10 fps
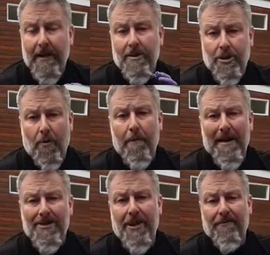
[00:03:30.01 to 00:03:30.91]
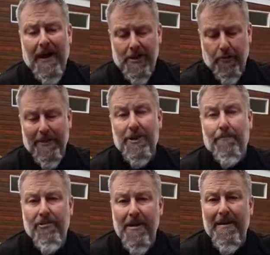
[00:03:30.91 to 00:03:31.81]
So the best advice would be to
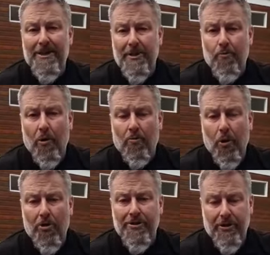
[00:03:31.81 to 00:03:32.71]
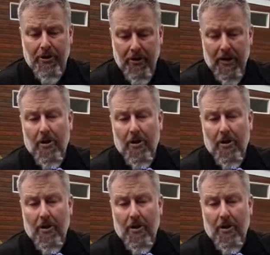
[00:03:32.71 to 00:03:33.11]
pre-mix in warm water,